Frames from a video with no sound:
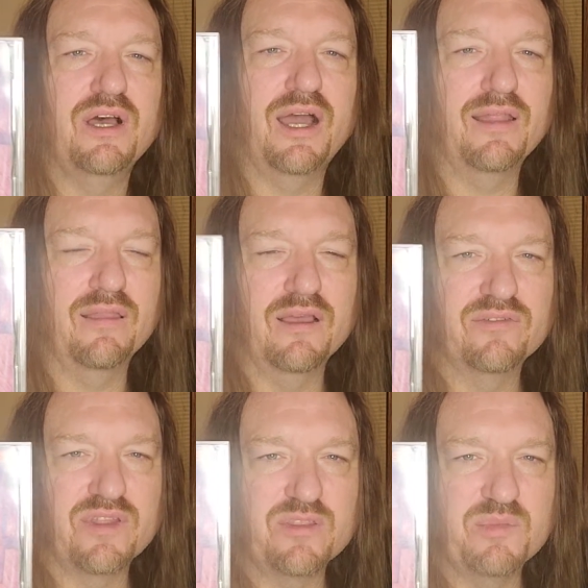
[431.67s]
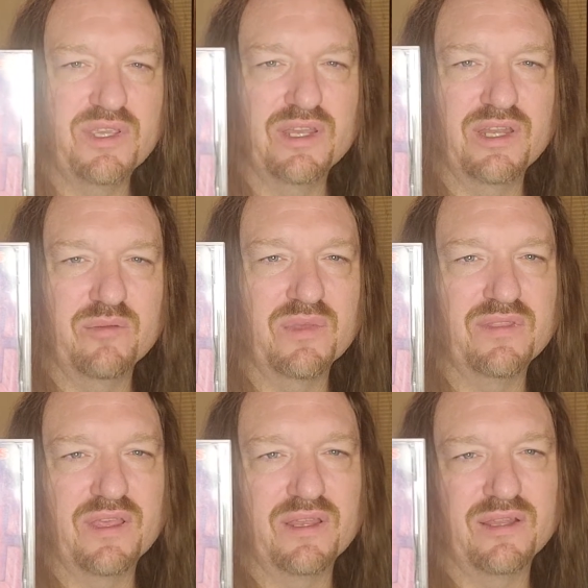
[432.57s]
I loved in the beginning, but
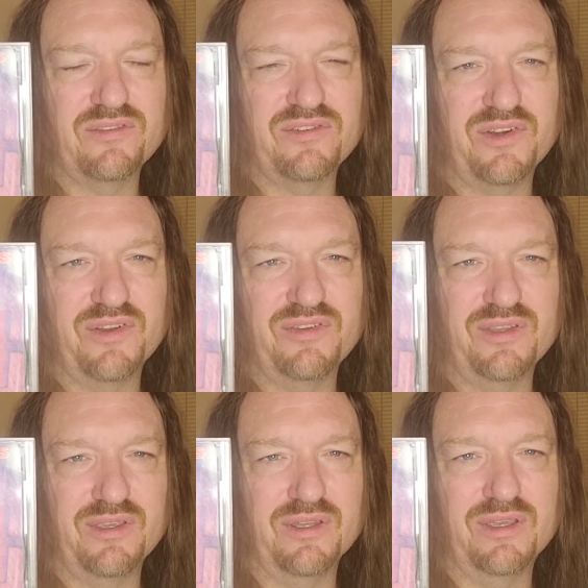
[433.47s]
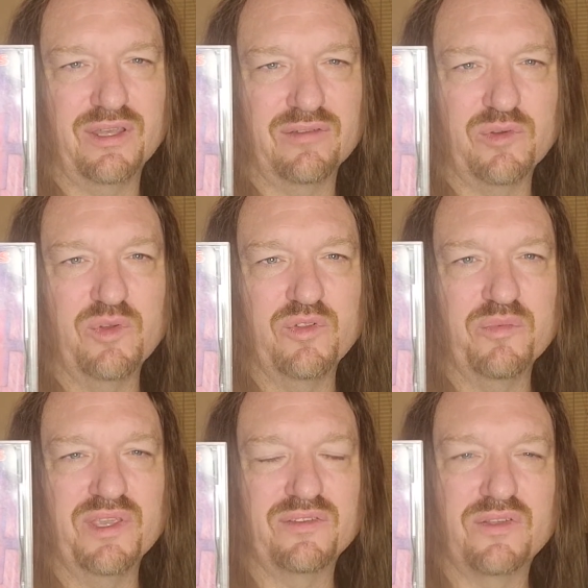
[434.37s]
then it started to get kind of old
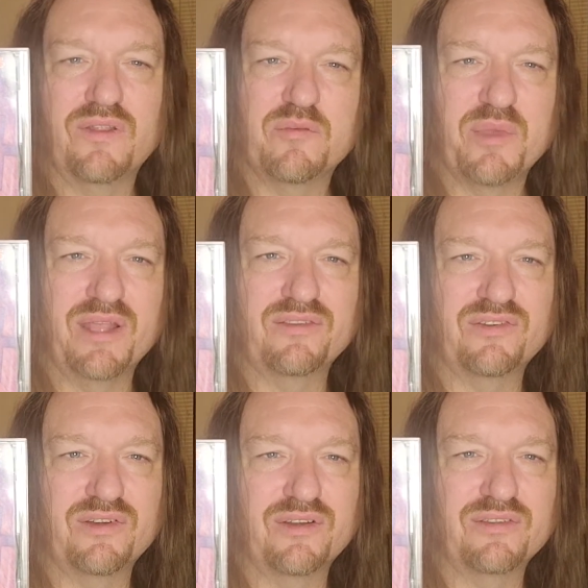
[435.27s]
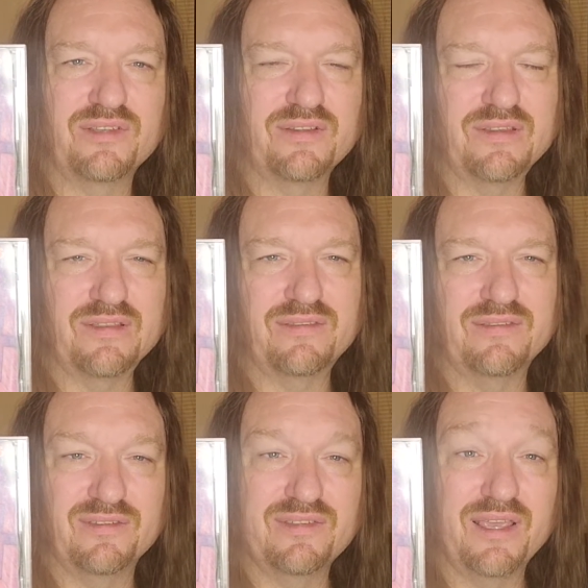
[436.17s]
because all the bands started to sound like
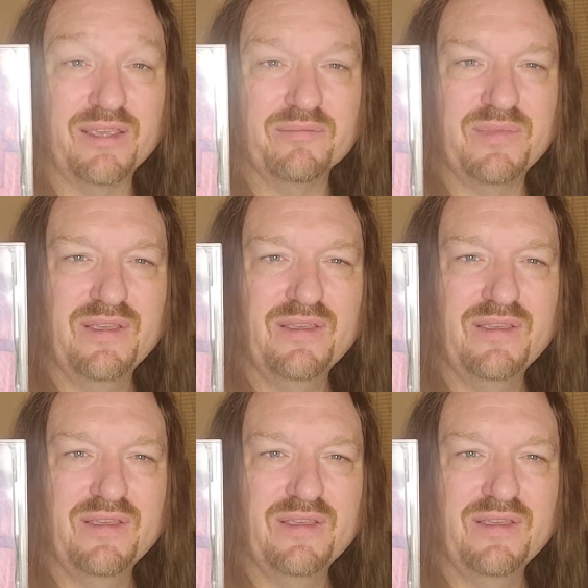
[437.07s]
the same.